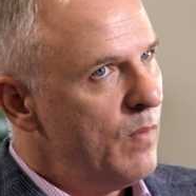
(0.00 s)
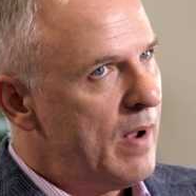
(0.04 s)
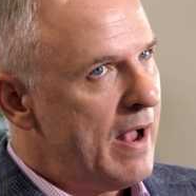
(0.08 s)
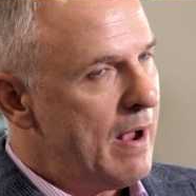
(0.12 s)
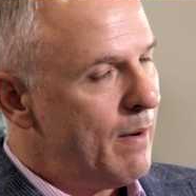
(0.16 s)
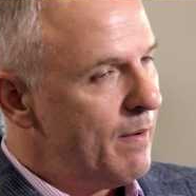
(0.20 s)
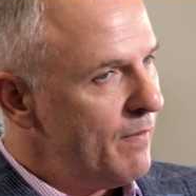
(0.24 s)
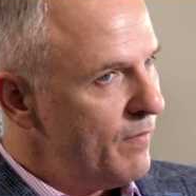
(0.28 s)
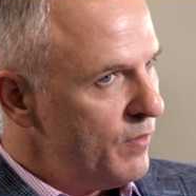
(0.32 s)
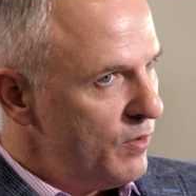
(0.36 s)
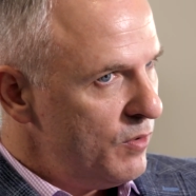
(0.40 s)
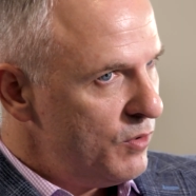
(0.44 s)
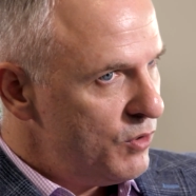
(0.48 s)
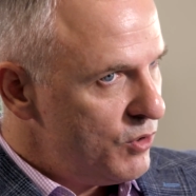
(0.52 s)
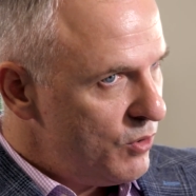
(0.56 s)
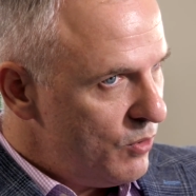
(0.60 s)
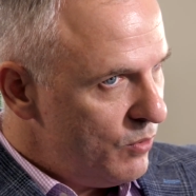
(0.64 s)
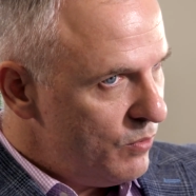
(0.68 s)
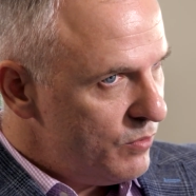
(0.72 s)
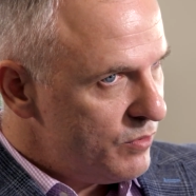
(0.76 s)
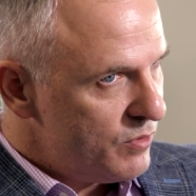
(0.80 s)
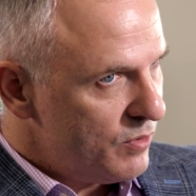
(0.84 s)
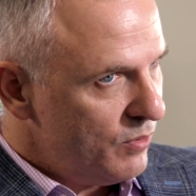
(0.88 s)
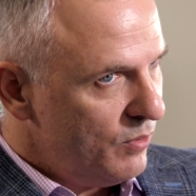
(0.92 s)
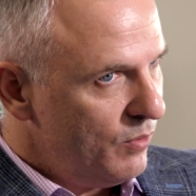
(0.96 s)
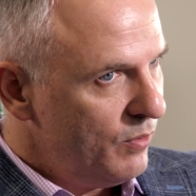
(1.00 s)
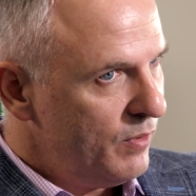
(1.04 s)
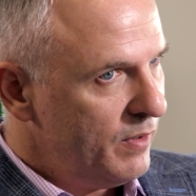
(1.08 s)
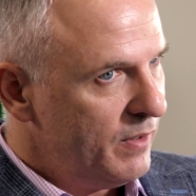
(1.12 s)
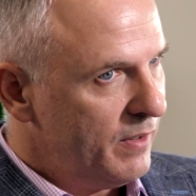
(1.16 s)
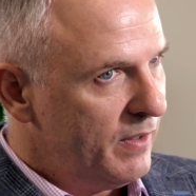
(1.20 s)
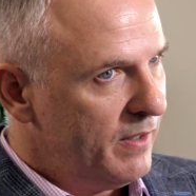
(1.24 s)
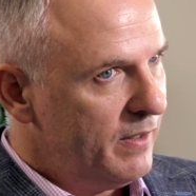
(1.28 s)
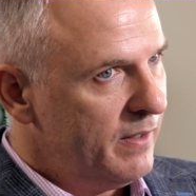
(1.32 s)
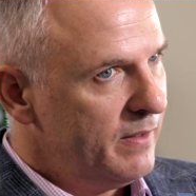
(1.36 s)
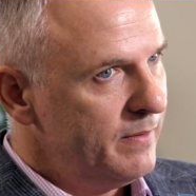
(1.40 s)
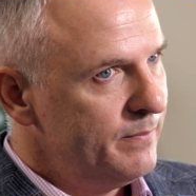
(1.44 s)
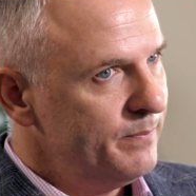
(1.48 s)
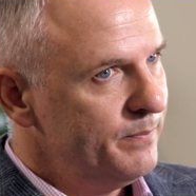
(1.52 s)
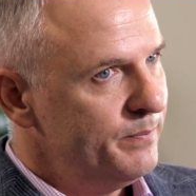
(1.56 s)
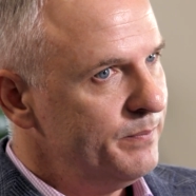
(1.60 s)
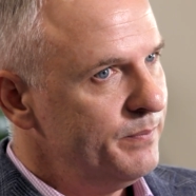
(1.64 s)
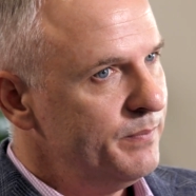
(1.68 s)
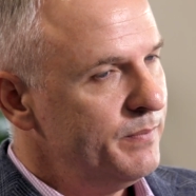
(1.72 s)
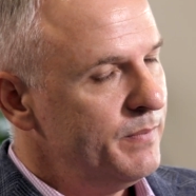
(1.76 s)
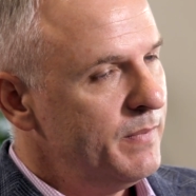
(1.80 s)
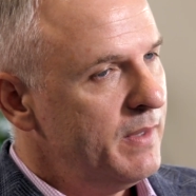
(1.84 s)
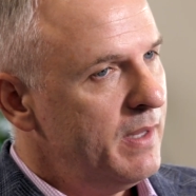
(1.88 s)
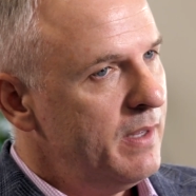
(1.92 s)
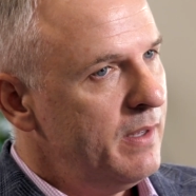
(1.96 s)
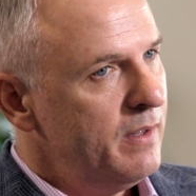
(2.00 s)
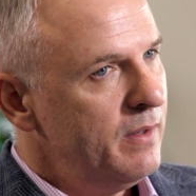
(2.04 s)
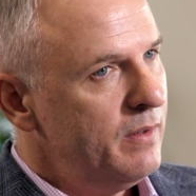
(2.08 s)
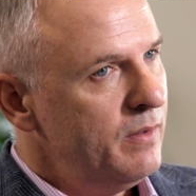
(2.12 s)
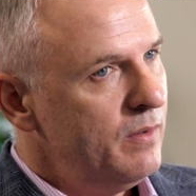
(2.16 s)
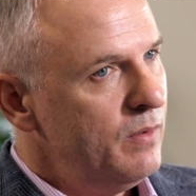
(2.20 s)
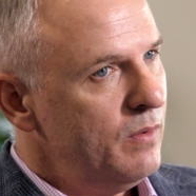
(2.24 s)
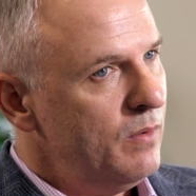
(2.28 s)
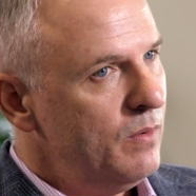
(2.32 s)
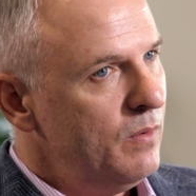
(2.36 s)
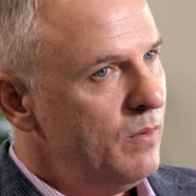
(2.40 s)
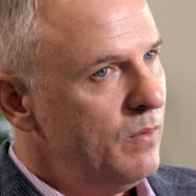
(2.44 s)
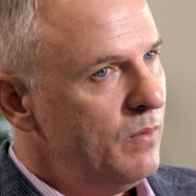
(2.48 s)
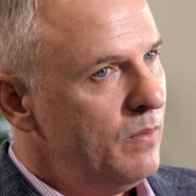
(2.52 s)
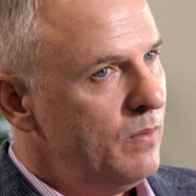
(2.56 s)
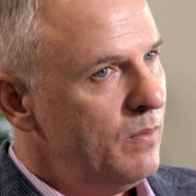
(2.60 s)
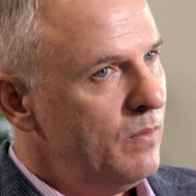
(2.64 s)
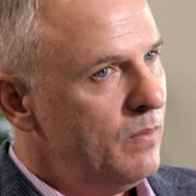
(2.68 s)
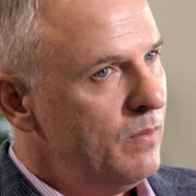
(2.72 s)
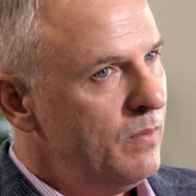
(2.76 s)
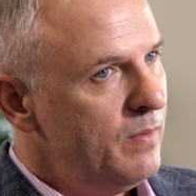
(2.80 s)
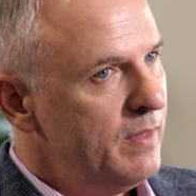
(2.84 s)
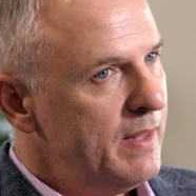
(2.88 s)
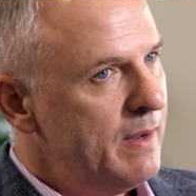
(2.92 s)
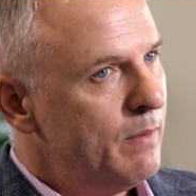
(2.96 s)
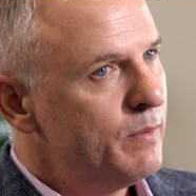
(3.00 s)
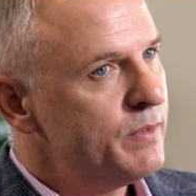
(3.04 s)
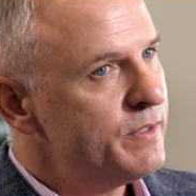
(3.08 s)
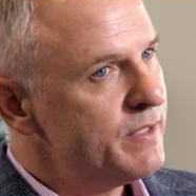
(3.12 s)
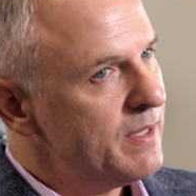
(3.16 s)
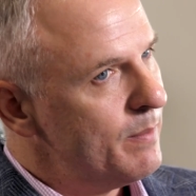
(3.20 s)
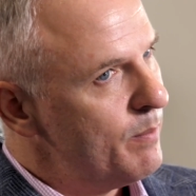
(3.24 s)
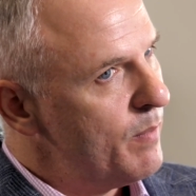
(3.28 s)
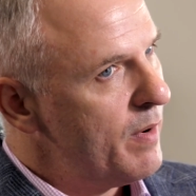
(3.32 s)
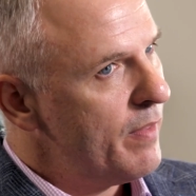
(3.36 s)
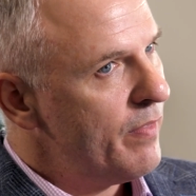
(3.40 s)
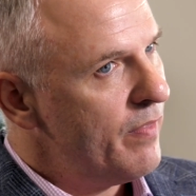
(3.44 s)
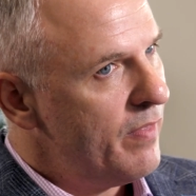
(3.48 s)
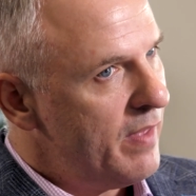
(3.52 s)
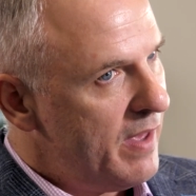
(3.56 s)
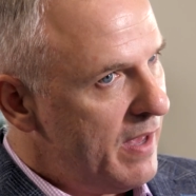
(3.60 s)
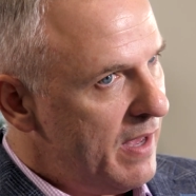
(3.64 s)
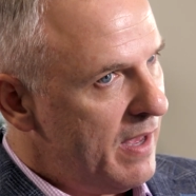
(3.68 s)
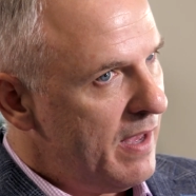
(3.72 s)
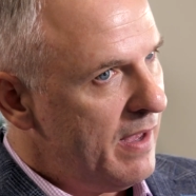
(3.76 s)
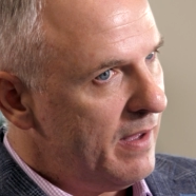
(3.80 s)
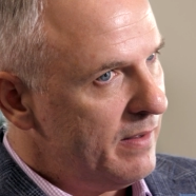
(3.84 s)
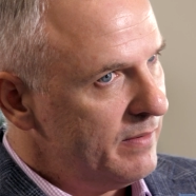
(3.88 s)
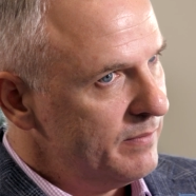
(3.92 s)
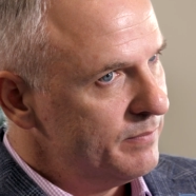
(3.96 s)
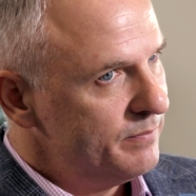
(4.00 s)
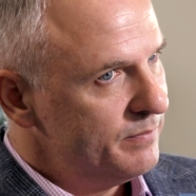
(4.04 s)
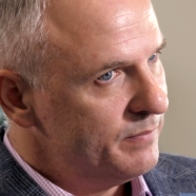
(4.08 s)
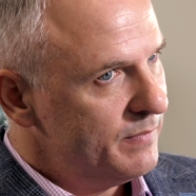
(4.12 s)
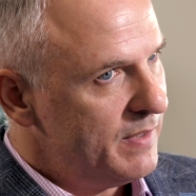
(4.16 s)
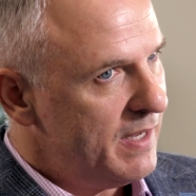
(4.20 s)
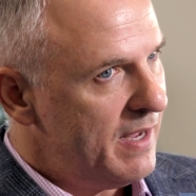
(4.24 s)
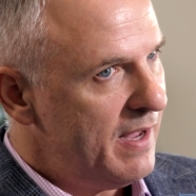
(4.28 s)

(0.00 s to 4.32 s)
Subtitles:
however you choose to look at it, there was someone there,